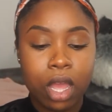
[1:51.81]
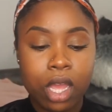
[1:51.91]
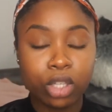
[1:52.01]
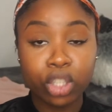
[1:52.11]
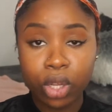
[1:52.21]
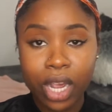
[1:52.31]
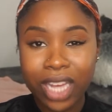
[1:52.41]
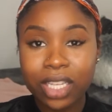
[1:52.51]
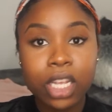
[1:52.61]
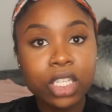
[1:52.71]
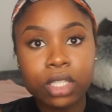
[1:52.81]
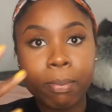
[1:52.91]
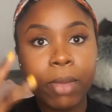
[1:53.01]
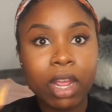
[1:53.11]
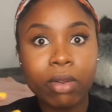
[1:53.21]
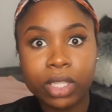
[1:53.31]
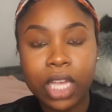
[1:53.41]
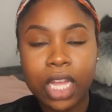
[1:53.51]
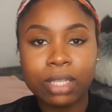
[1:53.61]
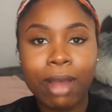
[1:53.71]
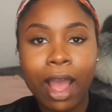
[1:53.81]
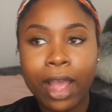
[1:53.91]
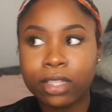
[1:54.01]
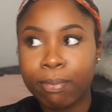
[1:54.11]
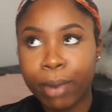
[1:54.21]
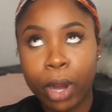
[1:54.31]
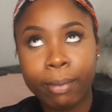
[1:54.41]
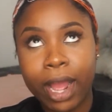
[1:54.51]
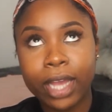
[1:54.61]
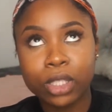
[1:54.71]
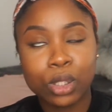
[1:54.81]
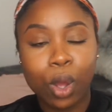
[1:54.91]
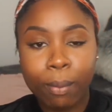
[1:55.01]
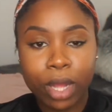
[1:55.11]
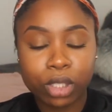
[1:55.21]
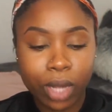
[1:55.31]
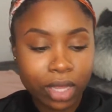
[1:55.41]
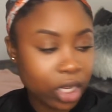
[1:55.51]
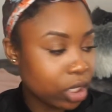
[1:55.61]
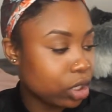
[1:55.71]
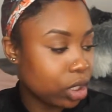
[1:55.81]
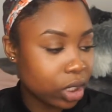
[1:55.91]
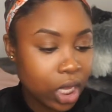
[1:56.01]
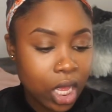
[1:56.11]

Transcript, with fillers: and show you guys it just irritates my eyes burn my eyes so much so I think it's just